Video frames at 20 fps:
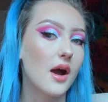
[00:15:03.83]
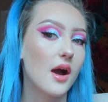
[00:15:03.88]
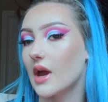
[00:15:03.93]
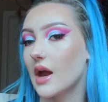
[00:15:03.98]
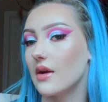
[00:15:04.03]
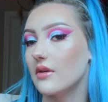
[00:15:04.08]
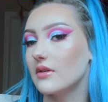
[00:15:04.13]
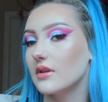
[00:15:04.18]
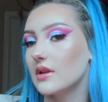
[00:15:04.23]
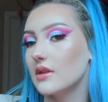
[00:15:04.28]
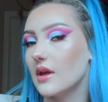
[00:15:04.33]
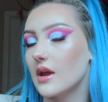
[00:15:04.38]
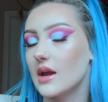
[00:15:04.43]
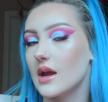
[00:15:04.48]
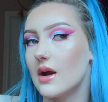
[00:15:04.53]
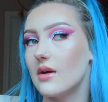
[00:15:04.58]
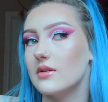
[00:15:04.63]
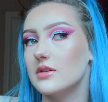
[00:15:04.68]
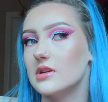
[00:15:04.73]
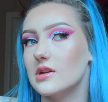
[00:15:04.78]
I really like
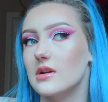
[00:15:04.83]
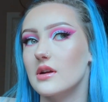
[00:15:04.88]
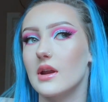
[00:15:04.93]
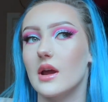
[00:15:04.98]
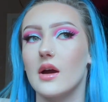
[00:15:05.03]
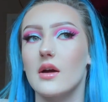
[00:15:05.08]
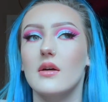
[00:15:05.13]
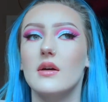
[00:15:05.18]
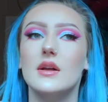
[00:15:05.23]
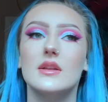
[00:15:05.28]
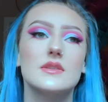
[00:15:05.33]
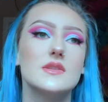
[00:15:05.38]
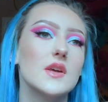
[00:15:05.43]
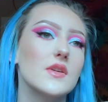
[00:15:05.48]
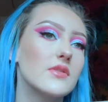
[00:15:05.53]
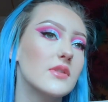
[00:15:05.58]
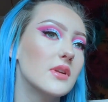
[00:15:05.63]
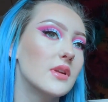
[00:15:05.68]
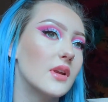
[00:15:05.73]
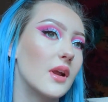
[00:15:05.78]
how it turned out. It's
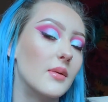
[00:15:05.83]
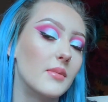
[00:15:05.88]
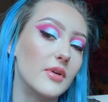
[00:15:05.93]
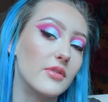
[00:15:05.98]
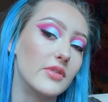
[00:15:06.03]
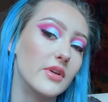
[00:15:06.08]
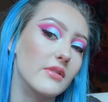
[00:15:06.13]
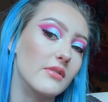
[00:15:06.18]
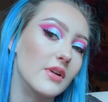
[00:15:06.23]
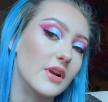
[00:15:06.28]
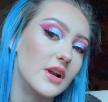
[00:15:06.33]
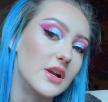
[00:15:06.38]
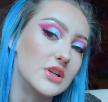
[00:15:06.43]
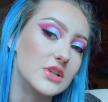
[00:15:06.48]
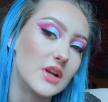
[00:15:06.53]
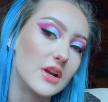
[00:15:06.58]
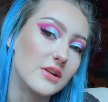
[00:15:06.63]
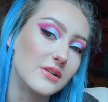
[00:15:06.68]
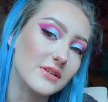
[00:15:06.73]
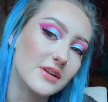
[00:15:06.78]
definitely not my favorite
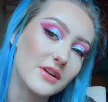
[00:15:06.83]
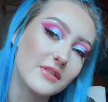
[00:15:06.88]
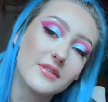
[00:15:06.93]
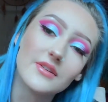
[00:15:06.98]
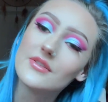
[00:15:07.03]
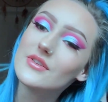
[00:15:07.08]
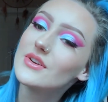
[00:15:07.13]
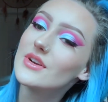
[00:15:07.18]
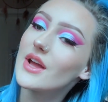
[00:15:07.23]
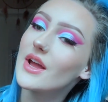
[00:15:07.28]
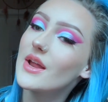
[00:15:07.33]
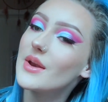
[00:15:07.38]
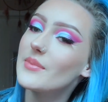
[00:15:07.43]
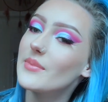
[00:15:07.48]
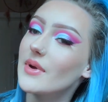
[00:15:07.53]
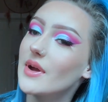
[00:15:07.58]
eyeshadow that I've ever done,